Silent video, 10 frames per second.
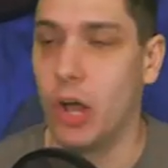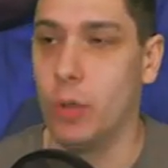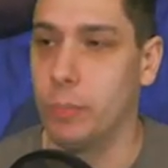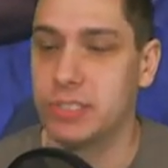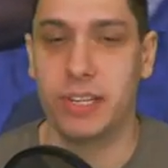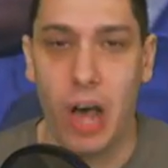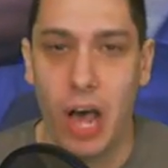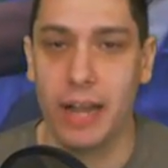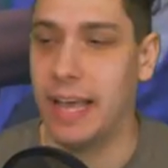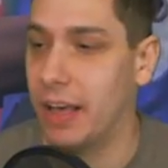and almost
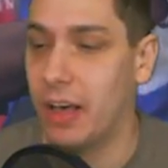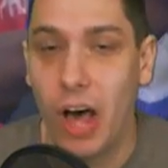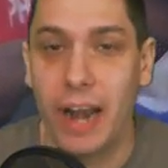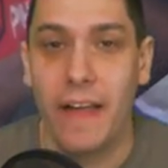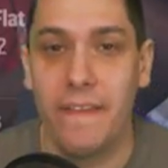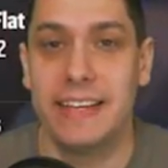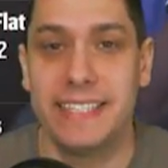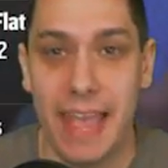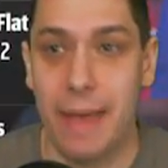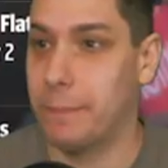caught, got caught on the
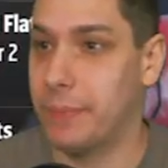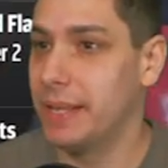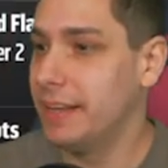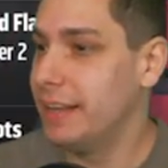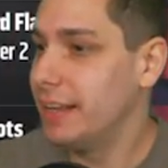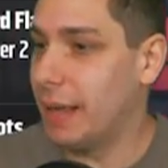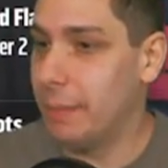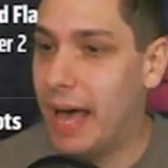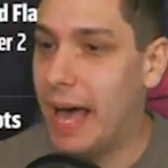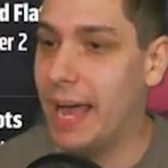tip.
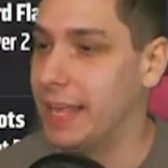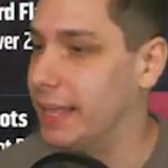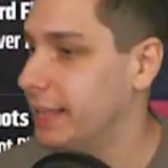Come on.